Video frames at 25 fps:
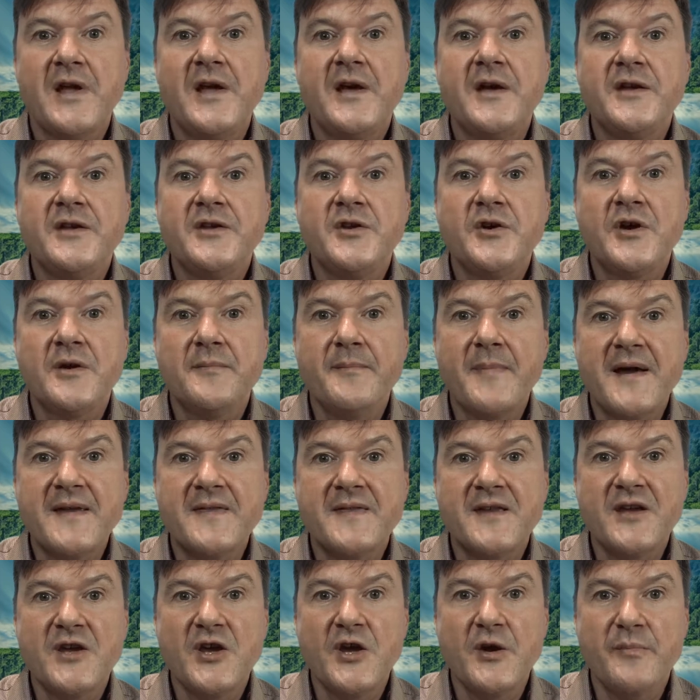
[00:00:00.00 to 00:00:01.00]
You can make
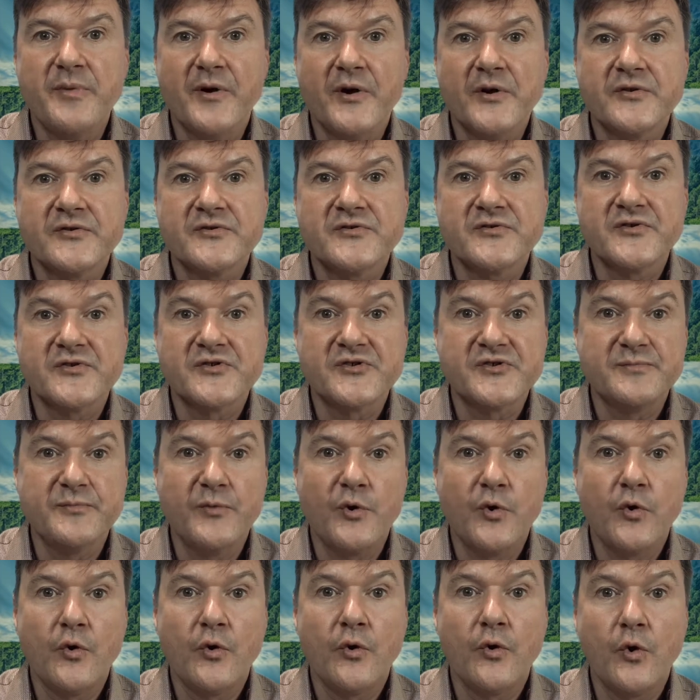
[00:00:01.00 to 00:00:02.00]
the Q box as
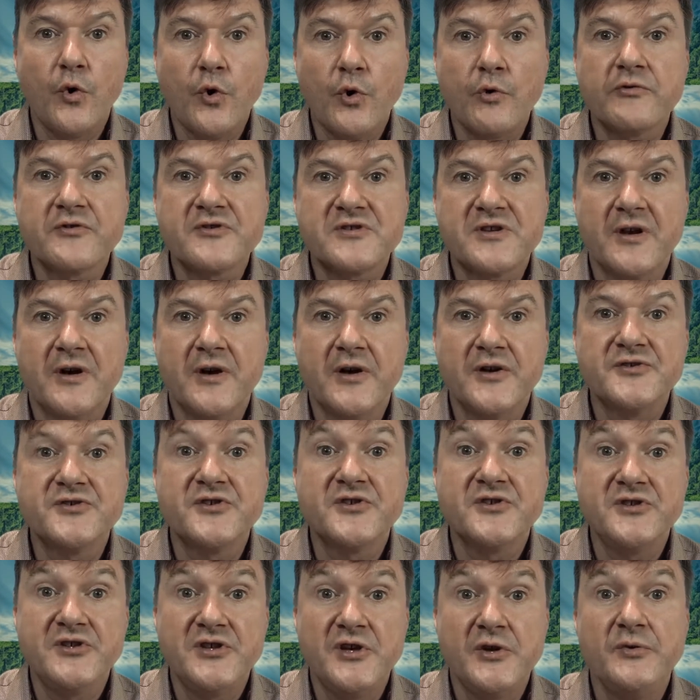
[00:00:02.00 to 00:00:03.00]
small or as large
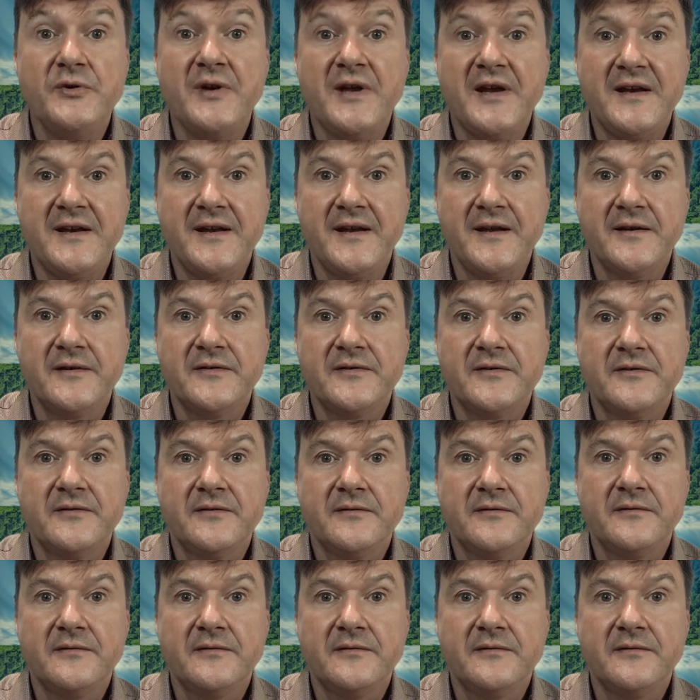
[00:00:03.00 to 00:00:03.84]
as you need it.